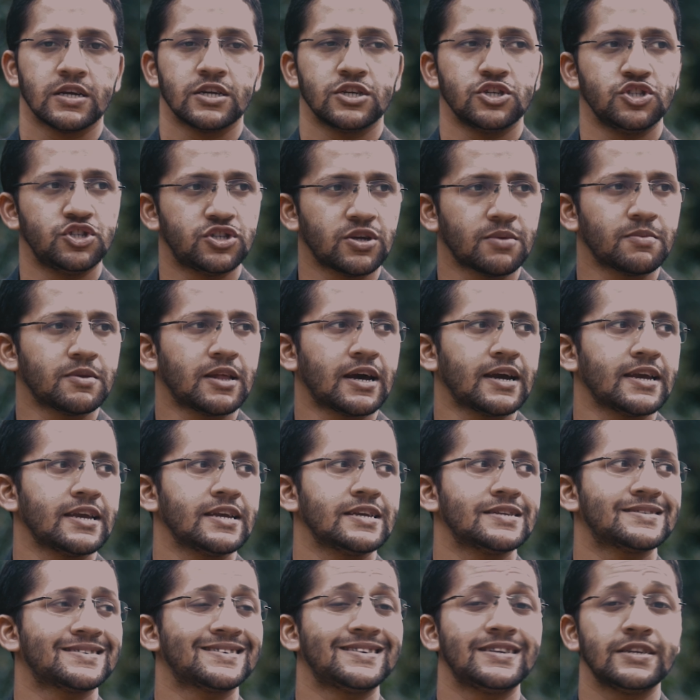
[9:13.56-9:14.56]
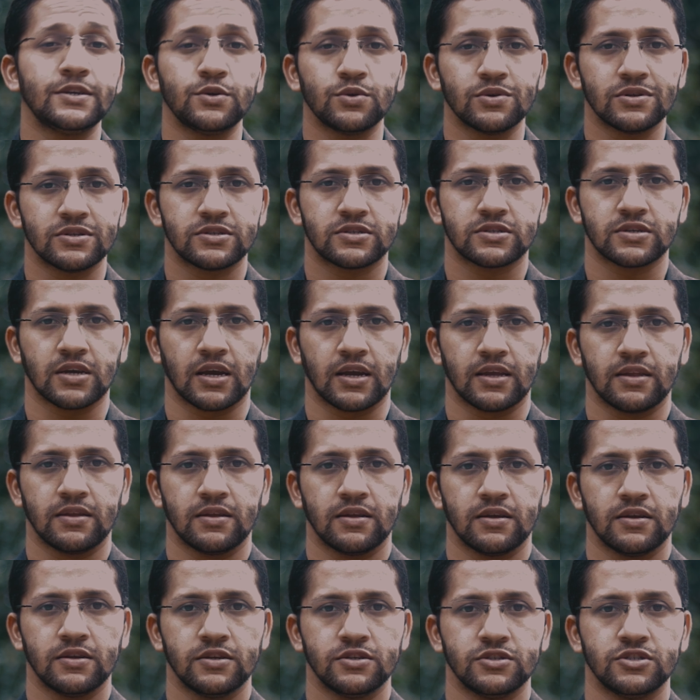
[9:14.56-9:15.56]
Gemini is a dual sign.
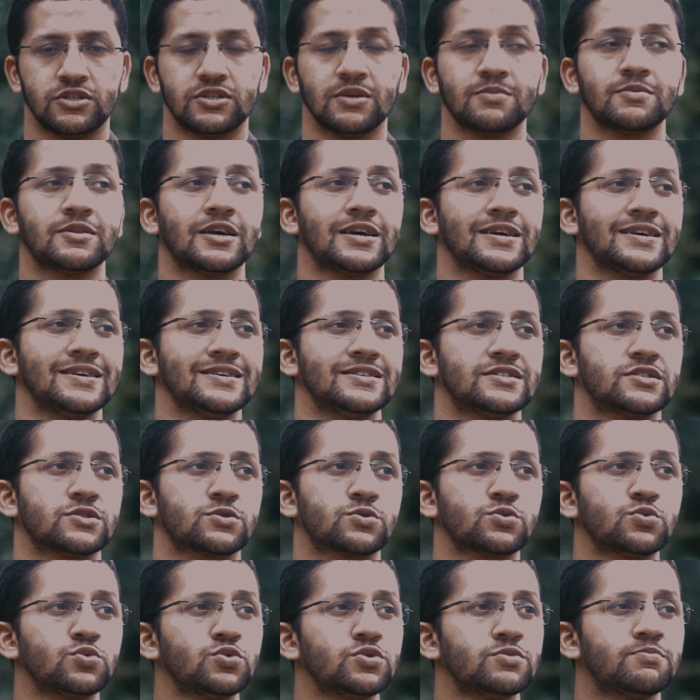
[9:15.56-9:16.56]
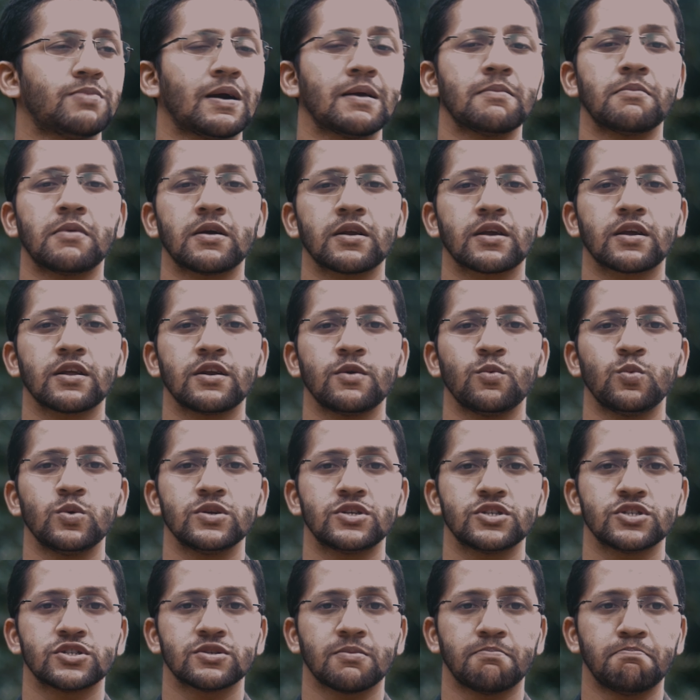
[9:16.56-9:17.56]
Gemini is ruled by Mercury,
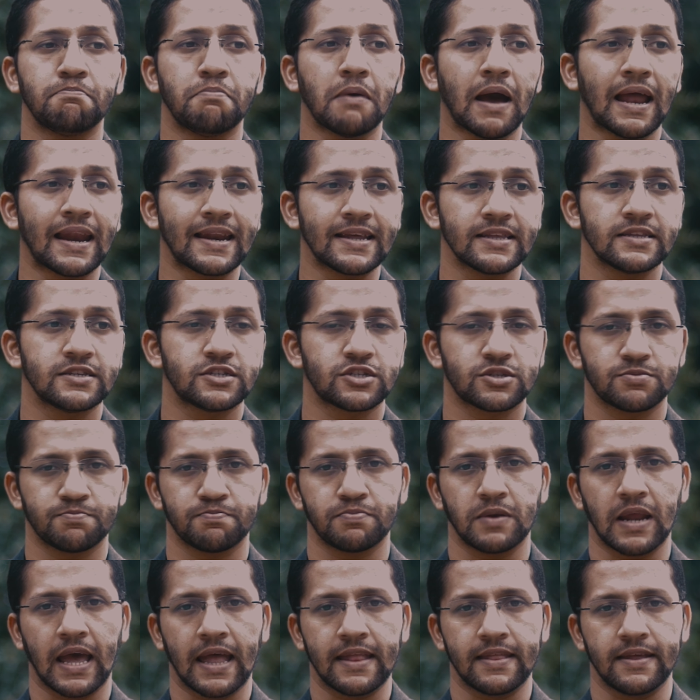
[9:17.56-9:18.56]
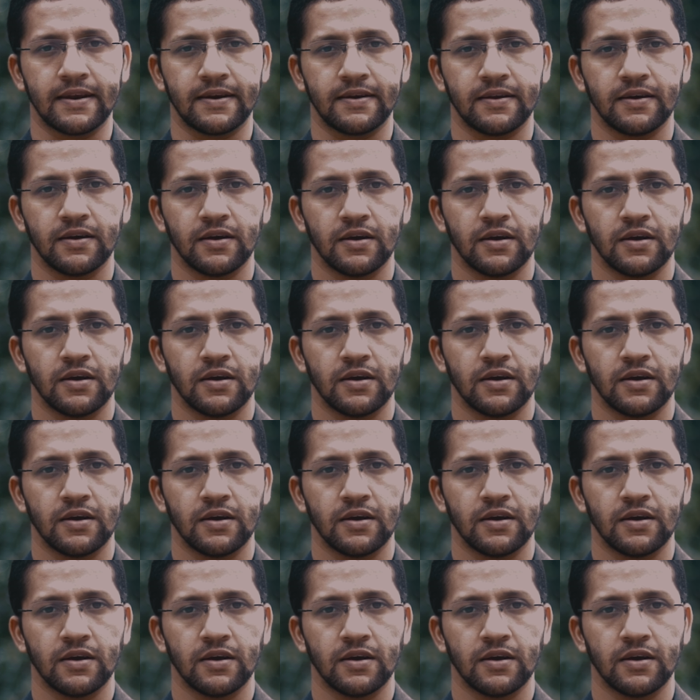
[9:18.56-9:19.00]
which is a balanced planet,